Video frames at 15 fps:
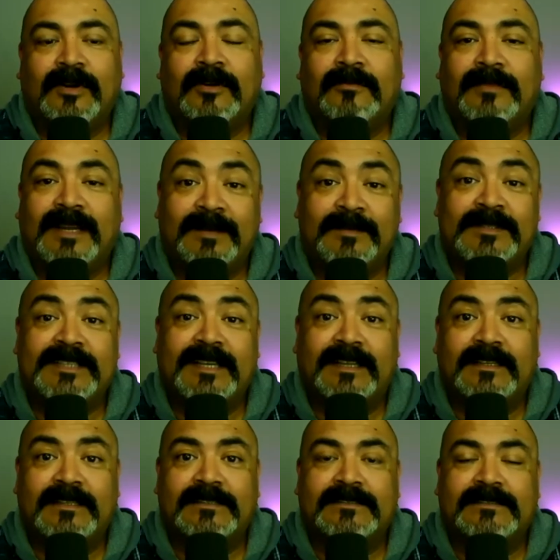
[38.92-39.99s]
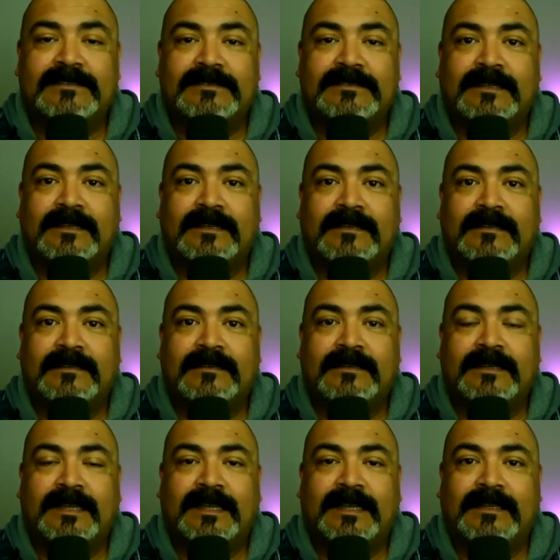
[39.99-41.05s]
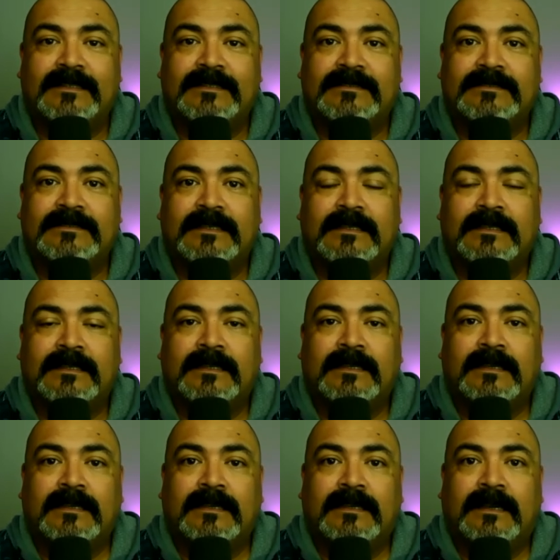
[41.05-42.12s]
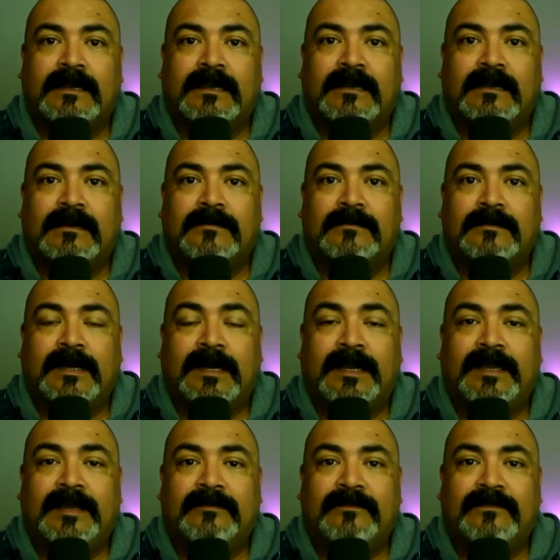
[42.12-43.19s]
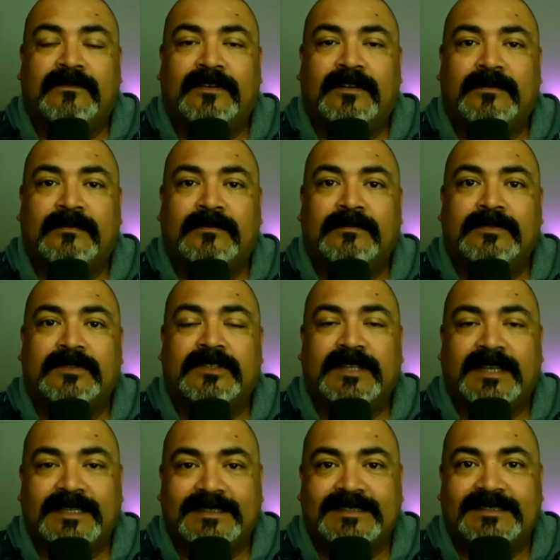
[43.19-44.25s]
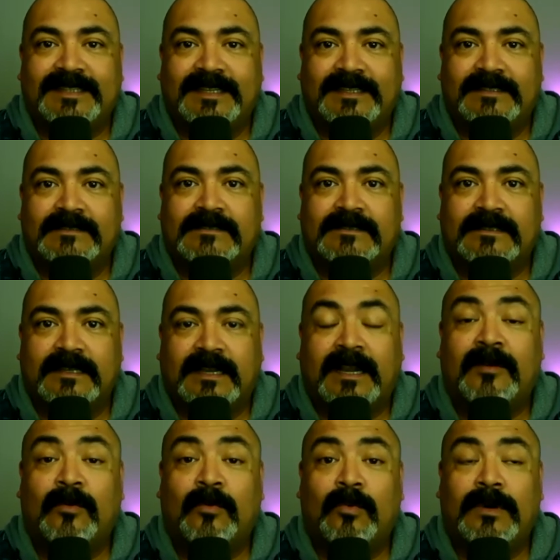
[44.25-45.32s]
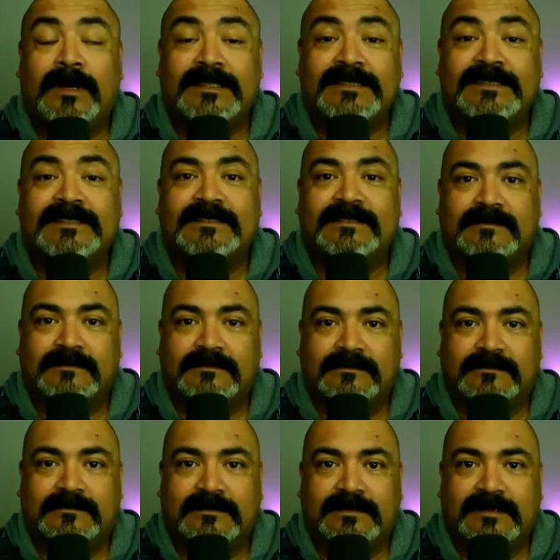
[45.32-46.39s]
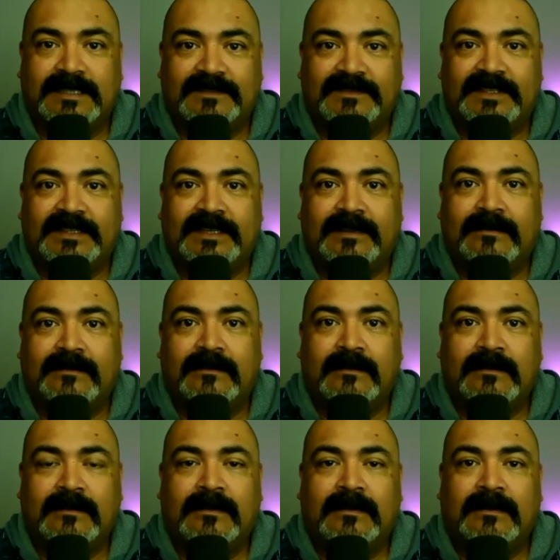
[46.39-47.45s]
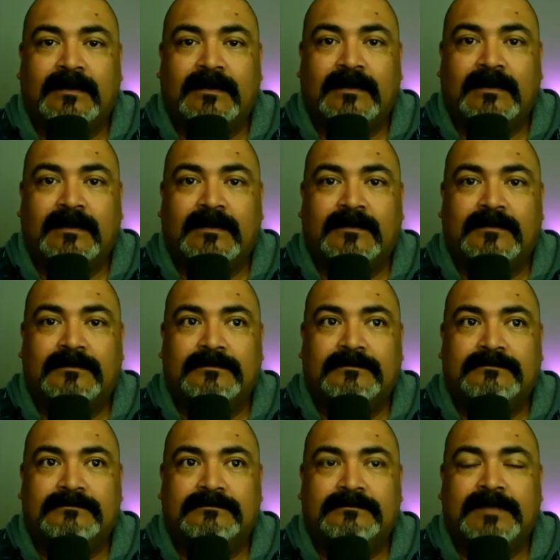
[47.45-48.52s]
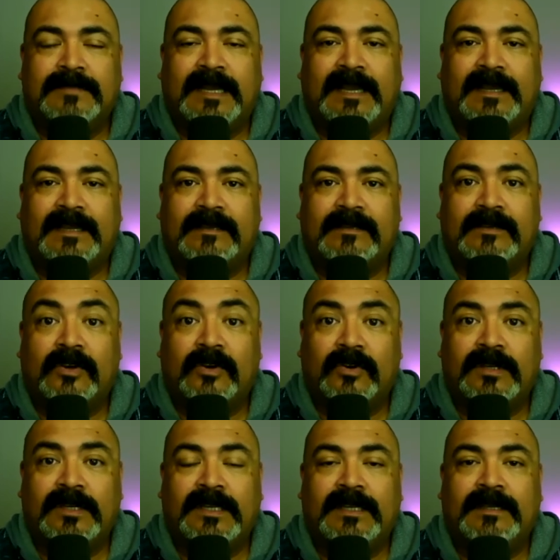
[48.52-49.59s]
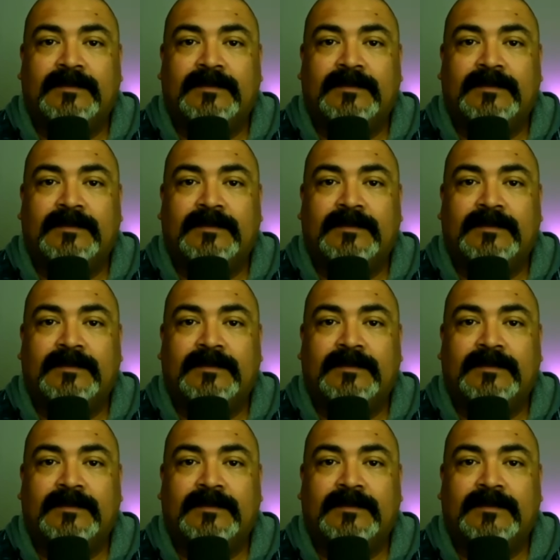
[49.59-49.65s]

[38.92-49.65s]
my name is Alex, and I am from the United States. I was living there um, back in early